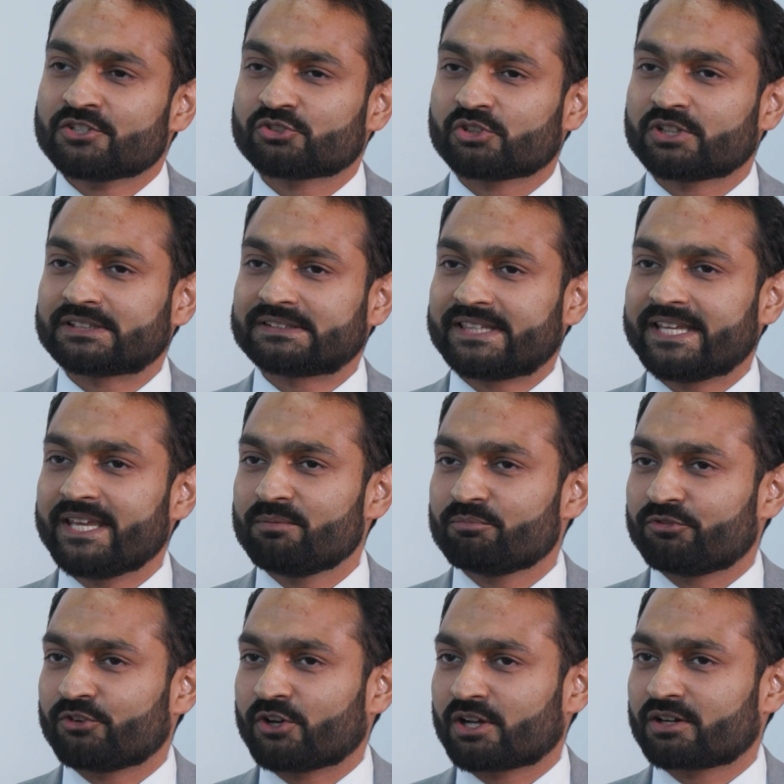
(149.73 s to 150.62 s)
So the
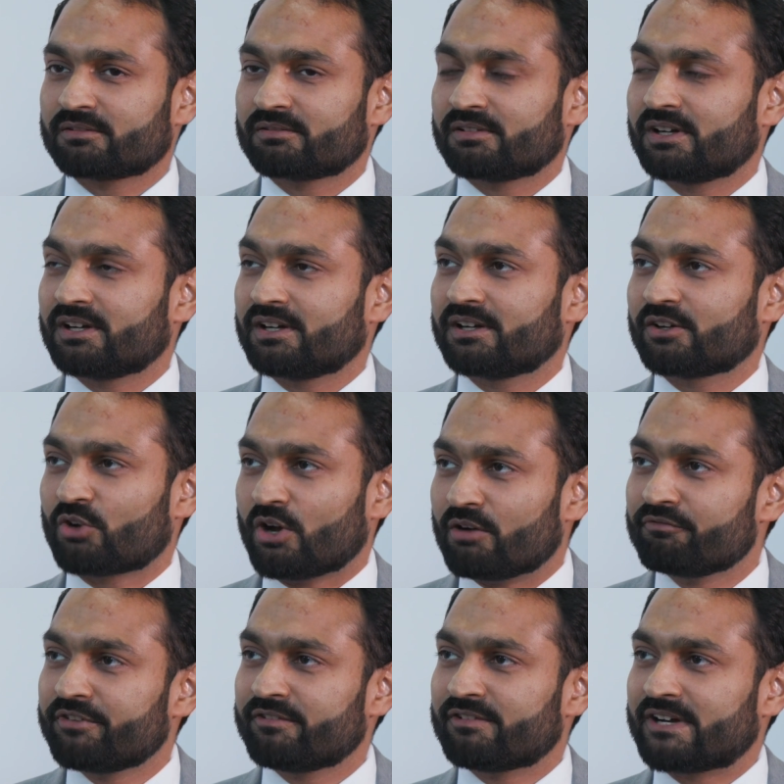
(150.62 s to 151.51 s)
theme for
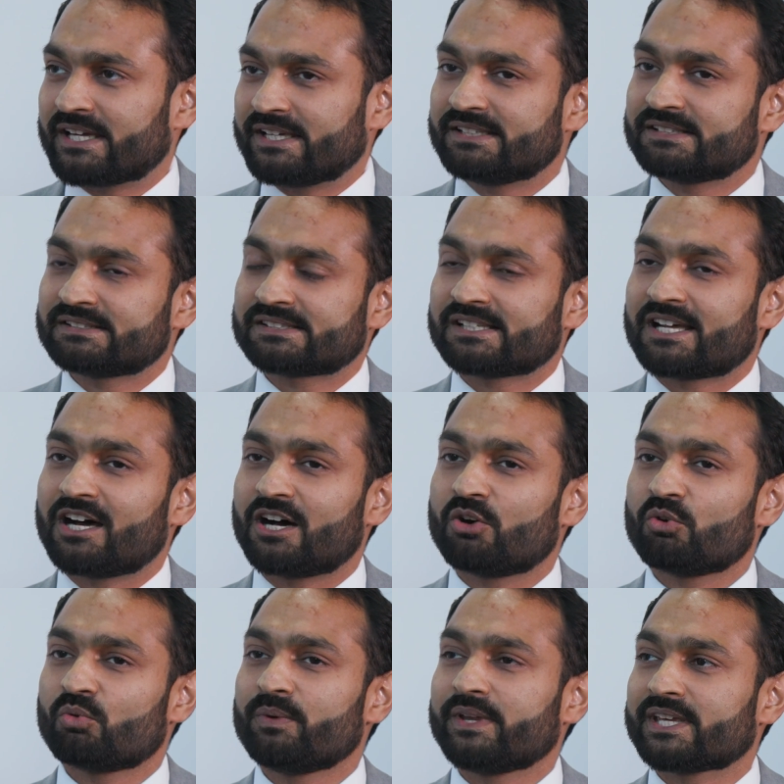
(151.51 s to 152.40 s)
Comviva is
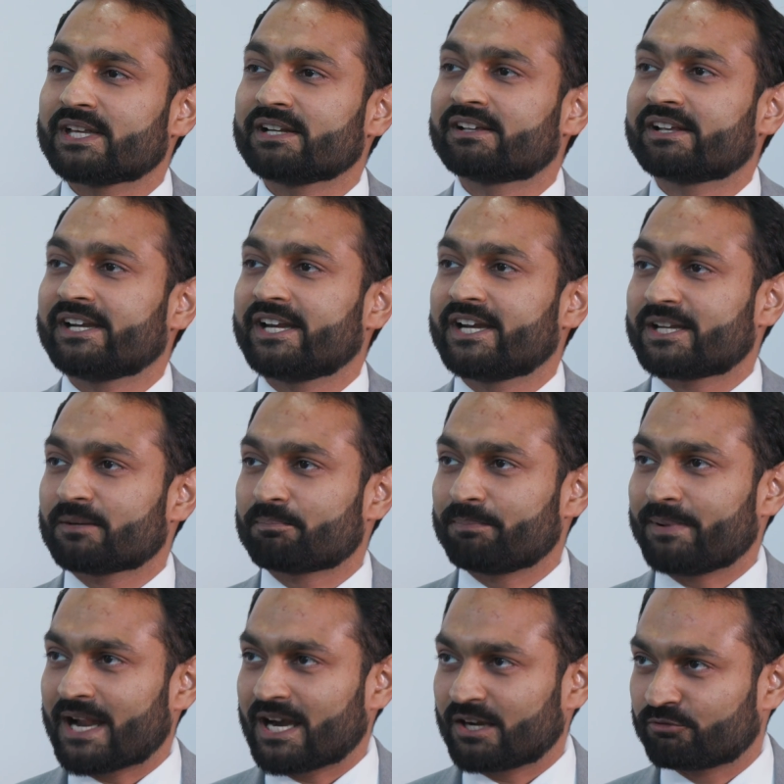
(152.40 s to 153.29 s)
how we can create a
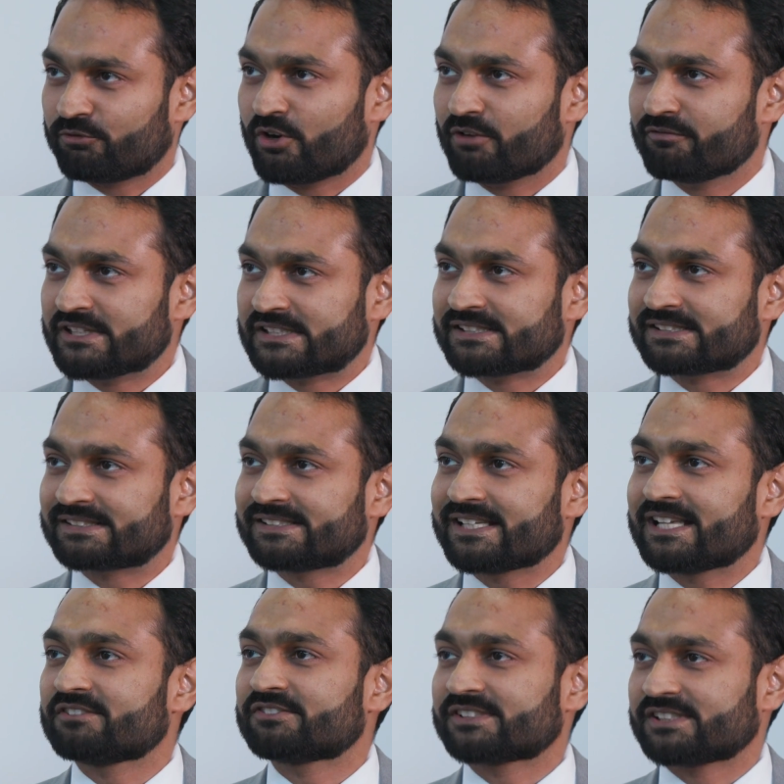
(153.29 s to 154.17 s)
platform which is
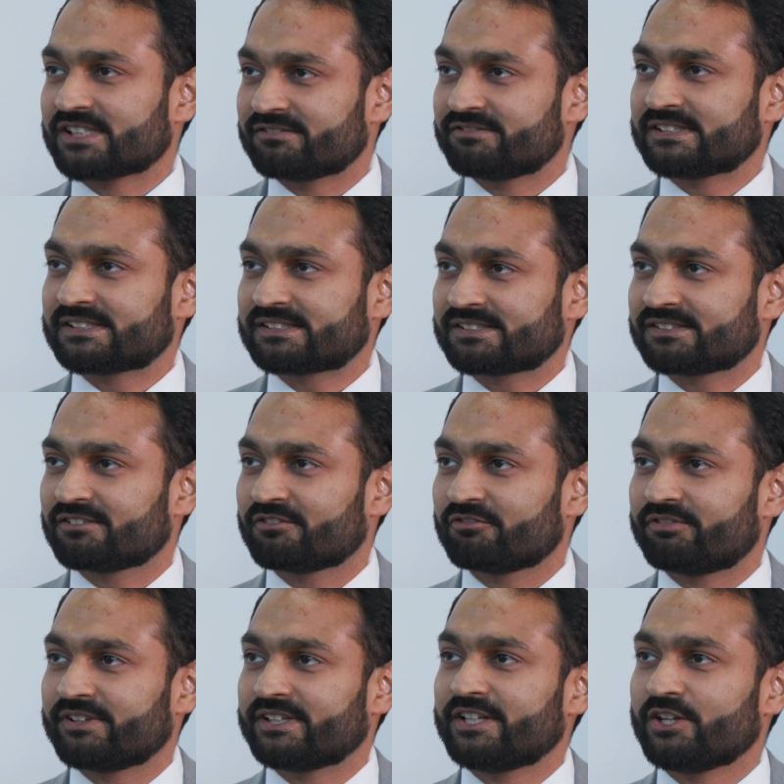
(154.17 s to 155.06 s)
self-service
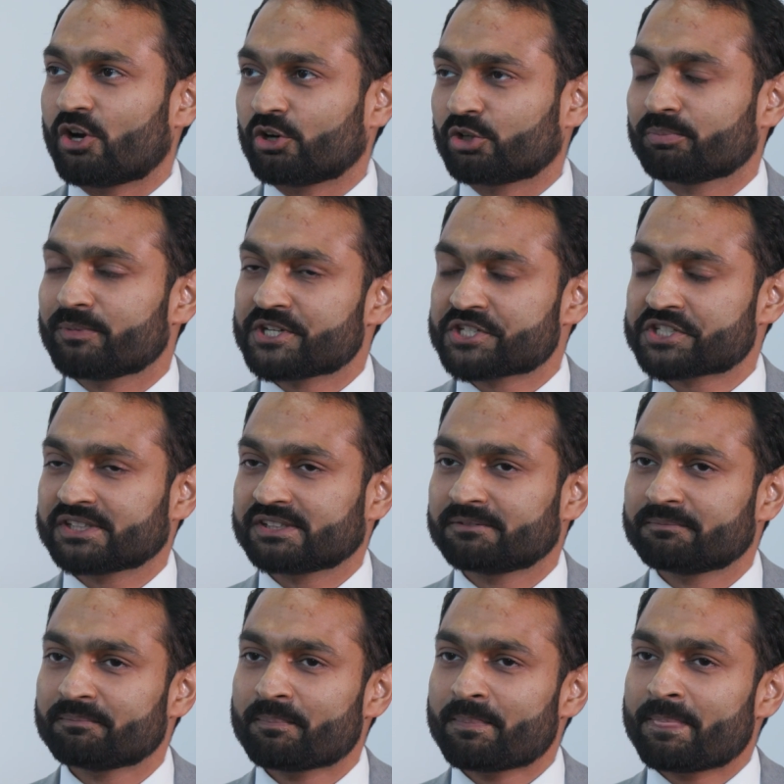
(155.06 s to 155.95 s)
with the automation.